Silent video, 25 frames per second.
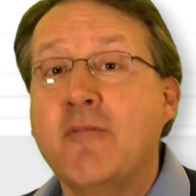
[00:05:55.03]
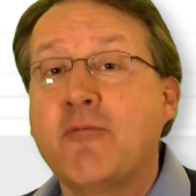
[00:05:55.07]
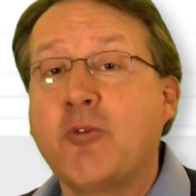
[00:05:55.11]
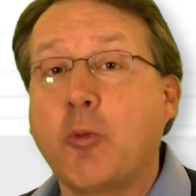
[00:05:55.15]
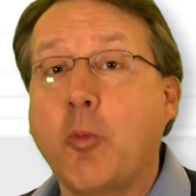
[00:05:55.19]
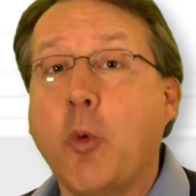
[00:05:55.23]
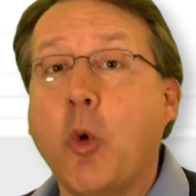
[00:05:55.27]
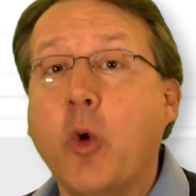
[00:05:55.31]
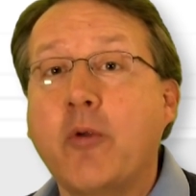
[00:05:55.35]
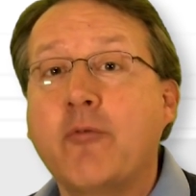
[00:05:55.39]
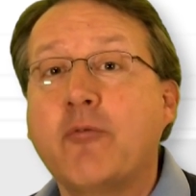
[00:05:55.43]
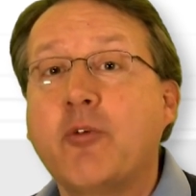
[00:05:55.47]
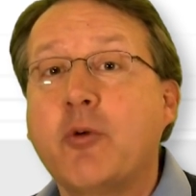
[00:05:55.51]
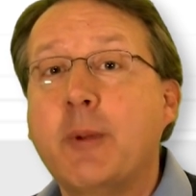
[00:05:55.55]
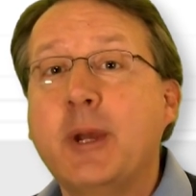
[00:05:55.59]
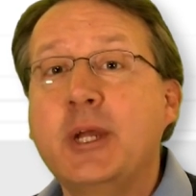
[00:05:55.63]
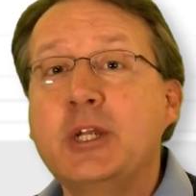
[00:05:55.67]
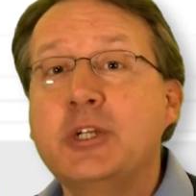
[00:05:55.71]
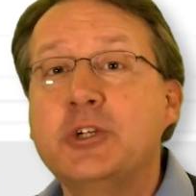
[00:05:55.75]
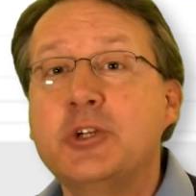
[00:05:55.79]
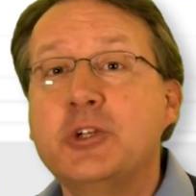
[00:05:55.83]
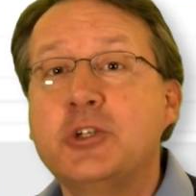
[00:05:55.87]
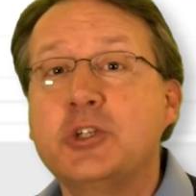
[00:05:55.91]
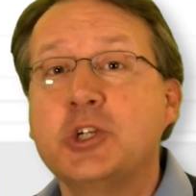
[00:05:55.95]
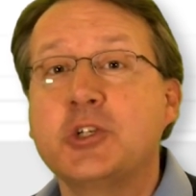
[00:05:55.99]
For more
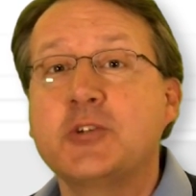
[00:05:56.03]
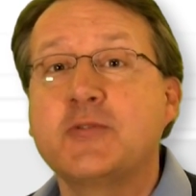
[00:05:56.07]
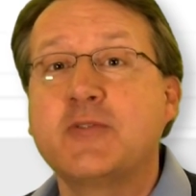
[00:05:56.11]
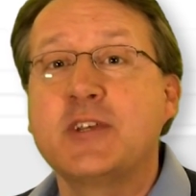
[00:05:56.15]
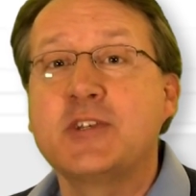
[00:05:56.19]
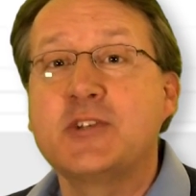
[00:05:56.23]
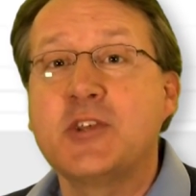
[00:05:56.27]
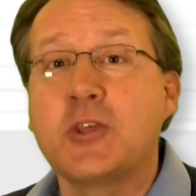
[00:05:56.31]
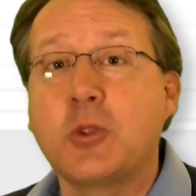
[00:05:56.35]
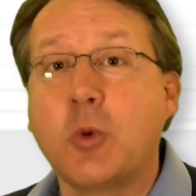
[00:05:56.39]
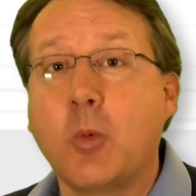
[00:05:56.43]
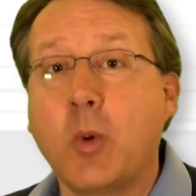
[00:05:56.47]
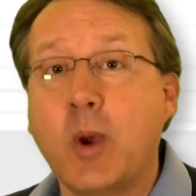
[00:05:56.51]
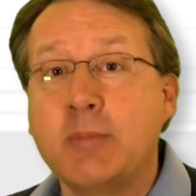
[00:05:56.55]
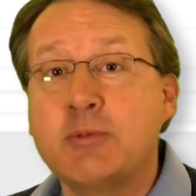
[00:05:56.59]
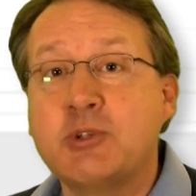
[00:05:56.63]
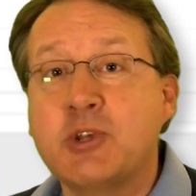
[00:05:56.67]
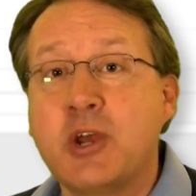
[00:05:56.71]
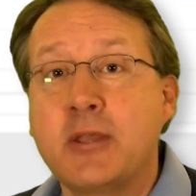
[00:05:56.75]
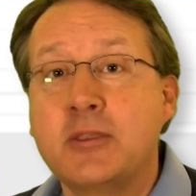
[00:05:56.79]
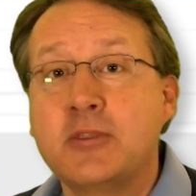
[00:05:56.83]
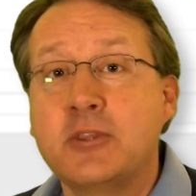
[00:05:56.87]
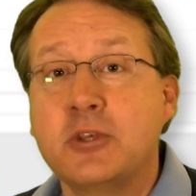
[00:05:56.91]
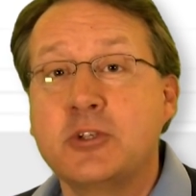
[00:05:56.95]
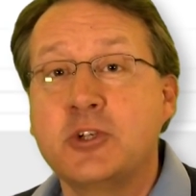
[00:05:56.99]
information, just visit the
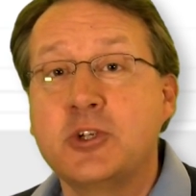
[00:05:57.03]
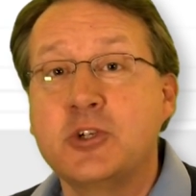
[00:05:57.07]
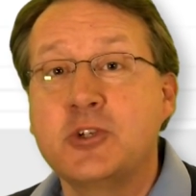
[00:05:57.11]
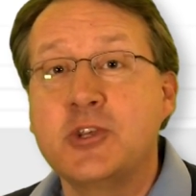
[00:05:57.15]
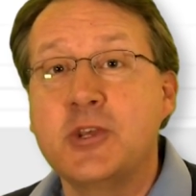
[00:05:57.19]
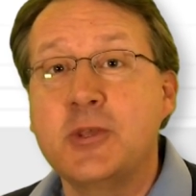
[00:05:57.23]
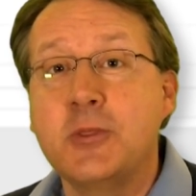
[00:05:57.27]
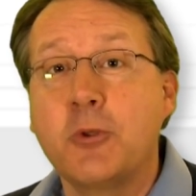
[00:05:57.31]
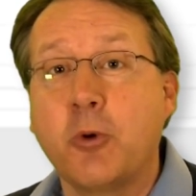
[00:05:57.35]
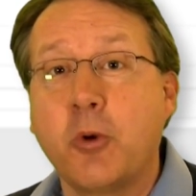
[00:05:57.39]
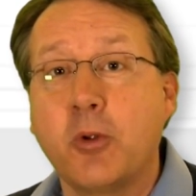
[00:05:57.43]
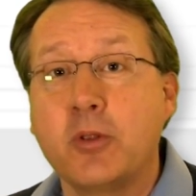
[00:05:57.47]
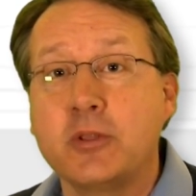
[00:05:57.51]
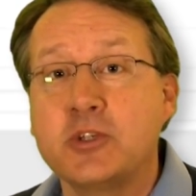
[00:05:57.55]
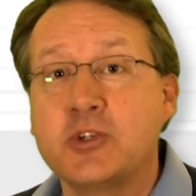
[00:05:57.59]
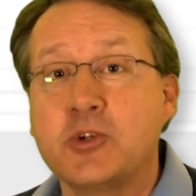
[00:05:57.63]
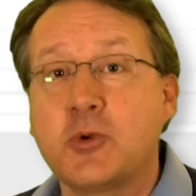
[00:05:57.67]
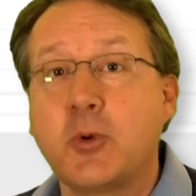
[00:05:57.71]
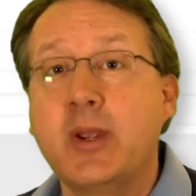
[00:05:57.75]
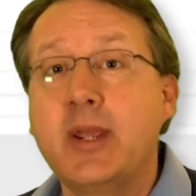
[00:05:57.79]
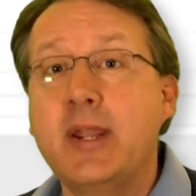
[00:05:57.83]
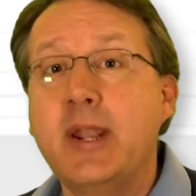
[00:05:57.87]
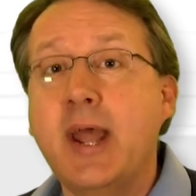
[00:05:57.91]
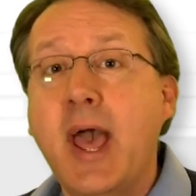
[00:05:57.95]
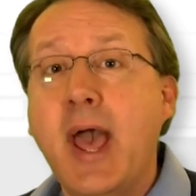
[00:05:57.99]
website that you see there on the
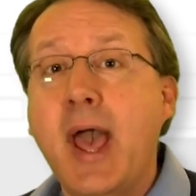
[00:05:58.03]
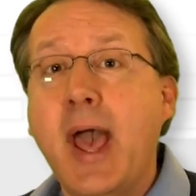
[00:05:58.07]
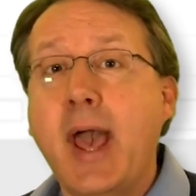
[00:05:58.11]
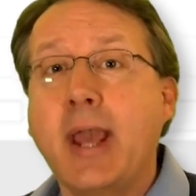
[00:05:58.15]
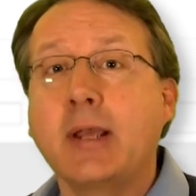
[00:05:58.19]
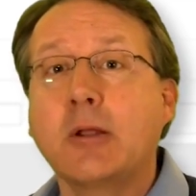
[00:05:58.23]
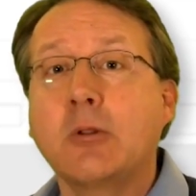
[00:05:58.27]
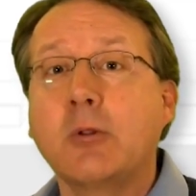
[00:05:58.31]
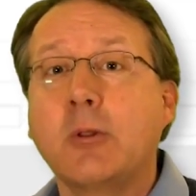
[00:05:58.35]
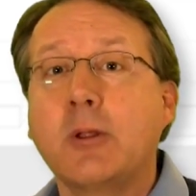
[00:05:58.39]
screen and